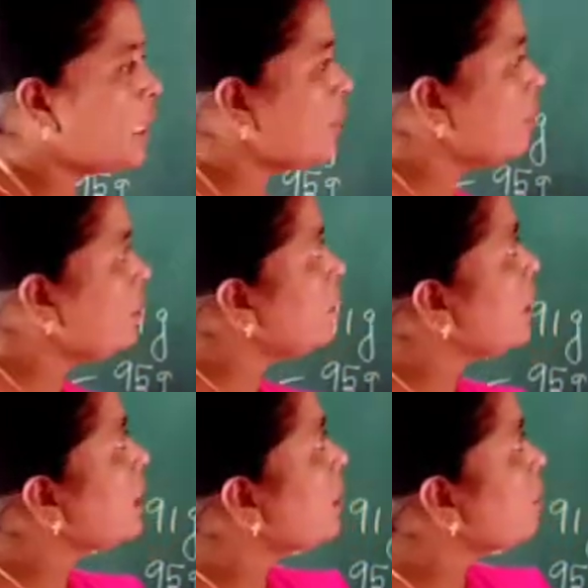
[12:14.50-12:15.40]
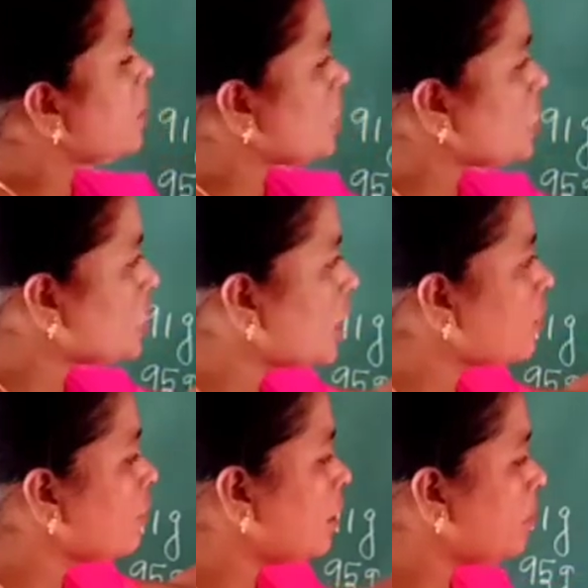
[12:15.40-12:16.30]
that will be the pressure
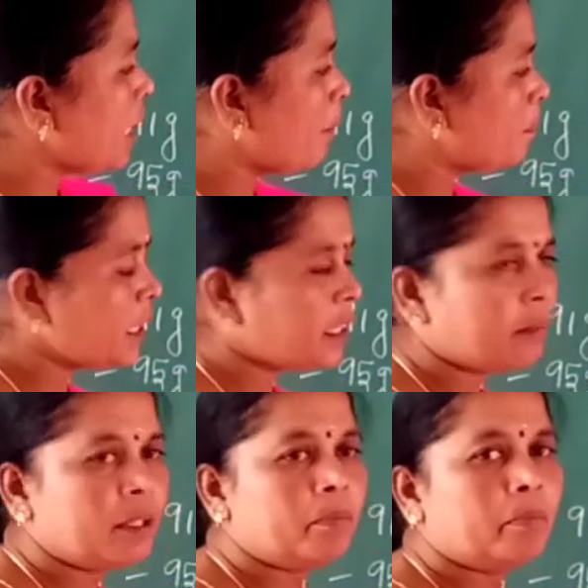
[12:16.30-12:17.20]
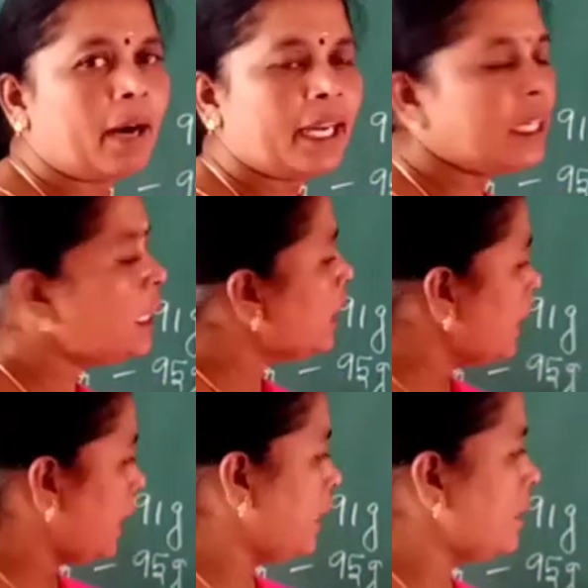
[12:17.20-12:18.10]
will be applicable by
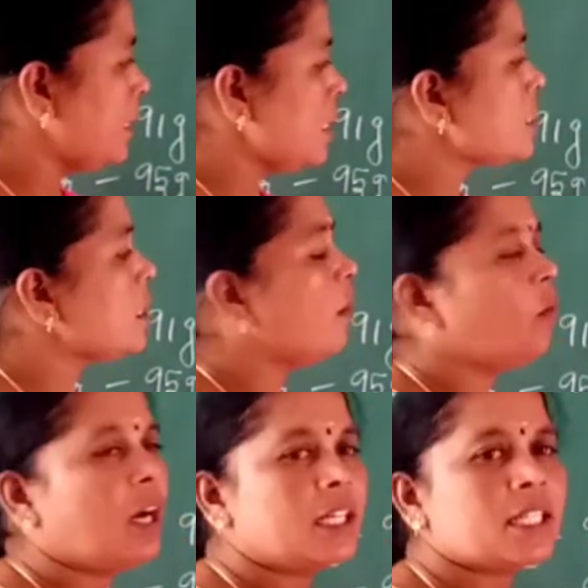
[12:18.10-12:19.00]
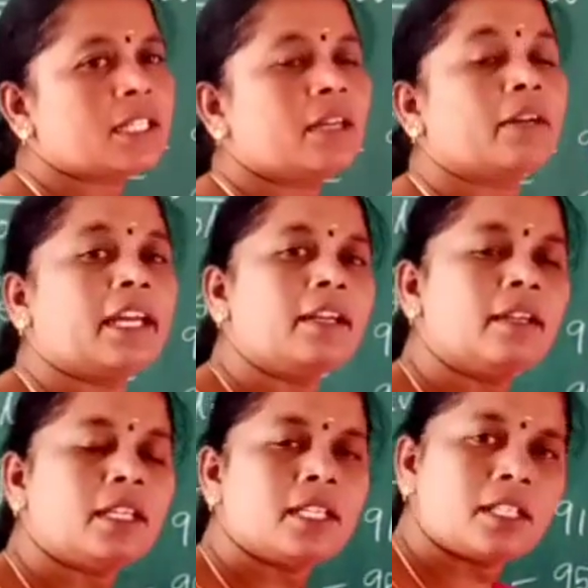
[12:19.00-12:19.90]
Henry's law. What is the
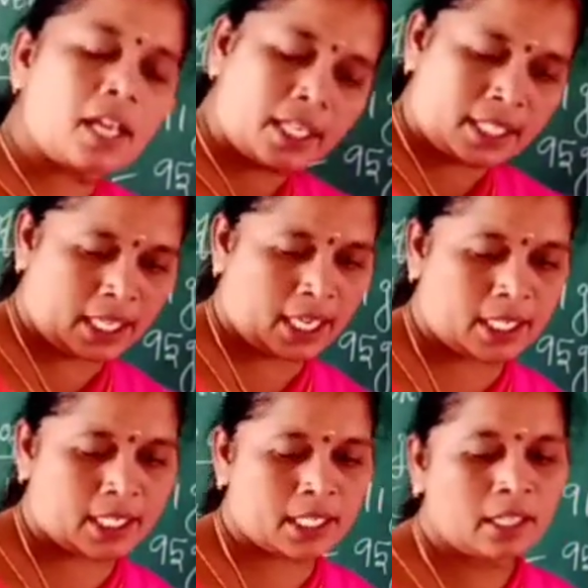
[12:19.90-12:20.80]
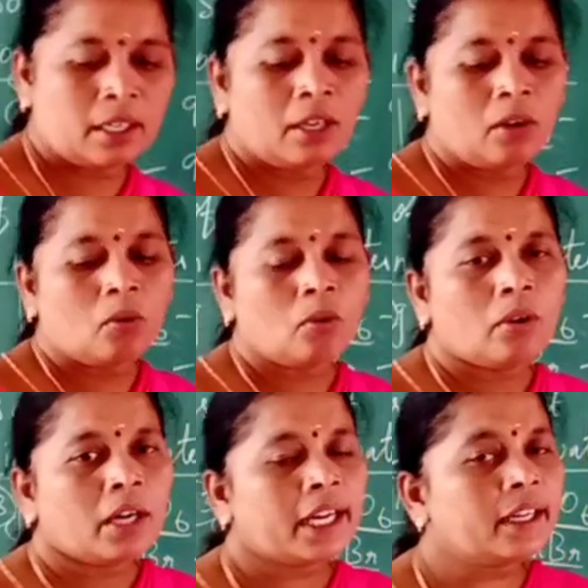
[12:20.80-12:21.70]
Henry's law says?
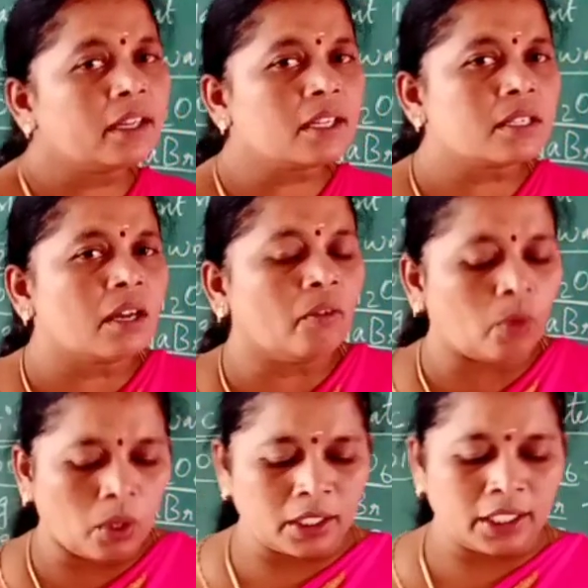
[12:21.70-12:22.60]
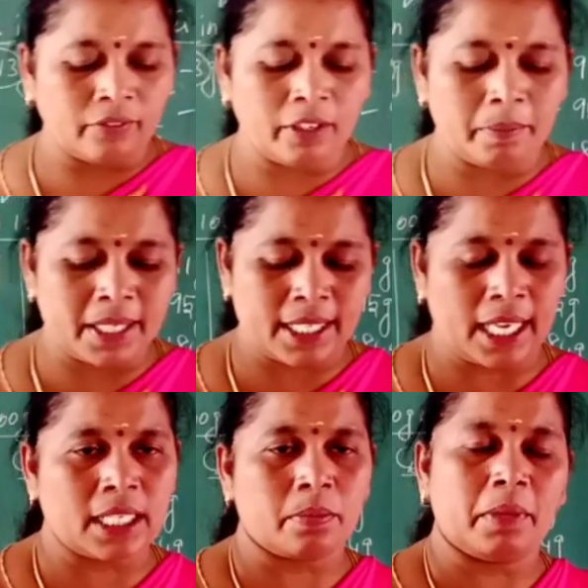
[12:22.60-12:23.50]
Henry's law, what it will be
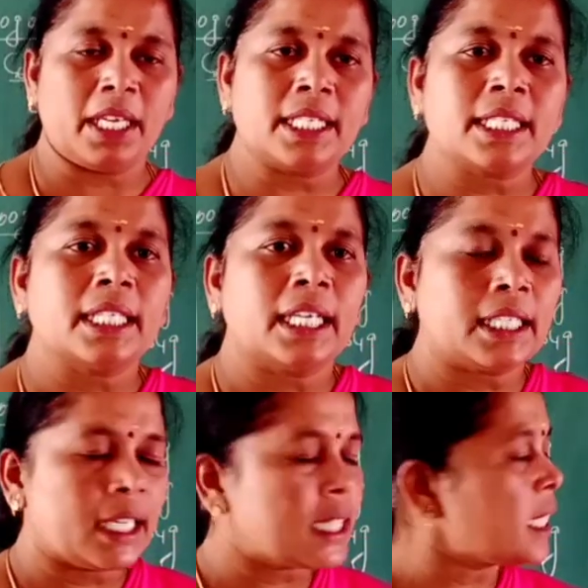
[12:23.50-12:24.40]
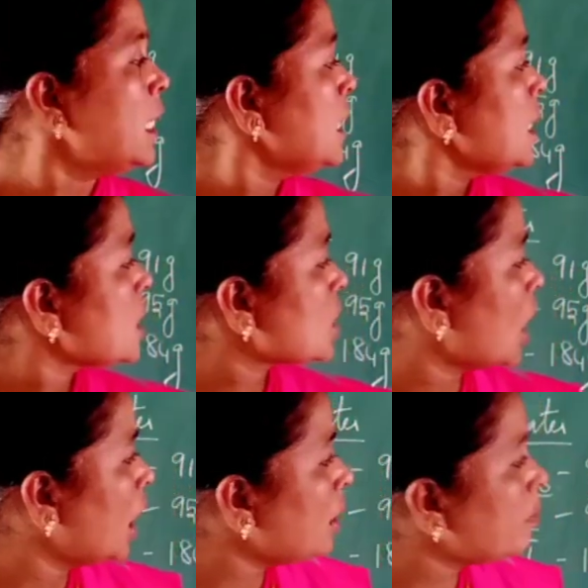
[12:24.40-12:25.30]
says means, that is
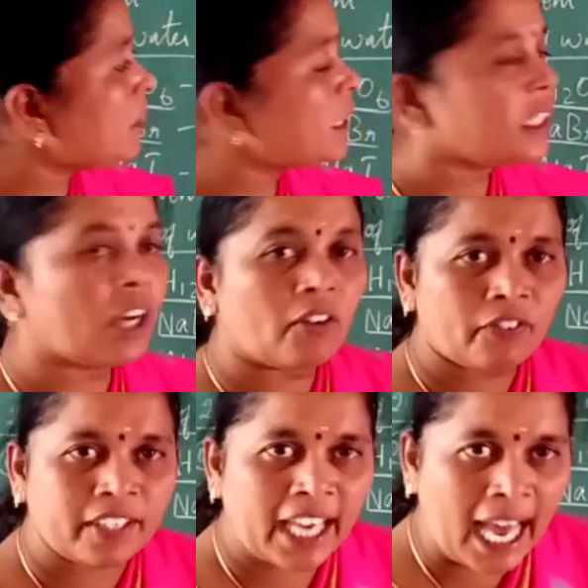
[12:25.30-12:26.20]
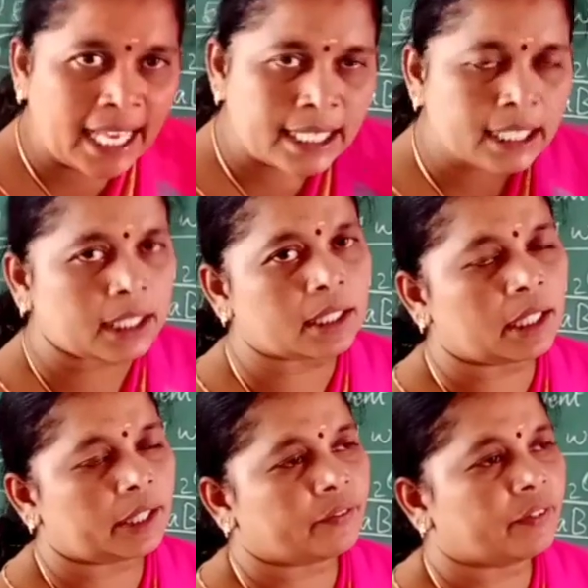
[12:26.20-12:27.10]
solubility of gas in
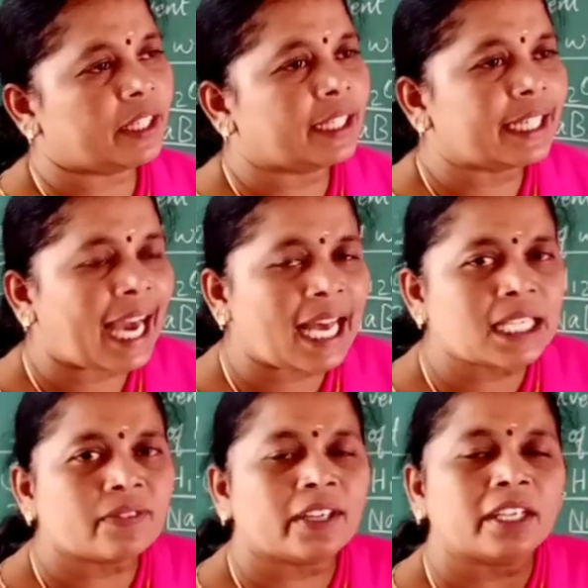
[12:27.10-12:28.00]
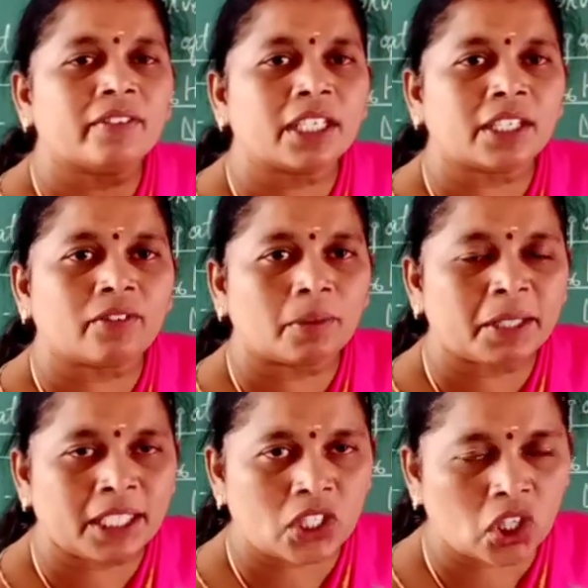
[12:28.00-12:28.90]
liquid. Gas, whenever it will
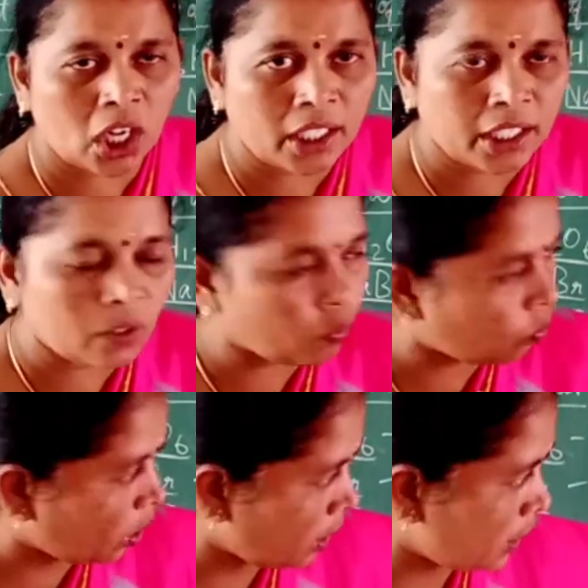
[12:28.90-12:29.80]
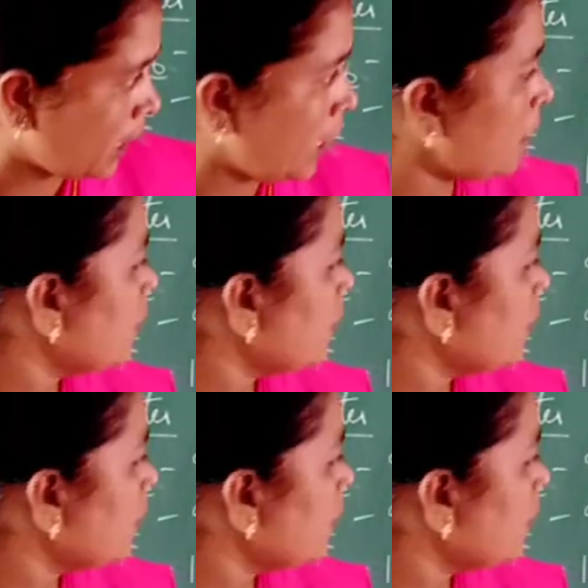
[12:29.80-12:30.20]
be dissolved in water,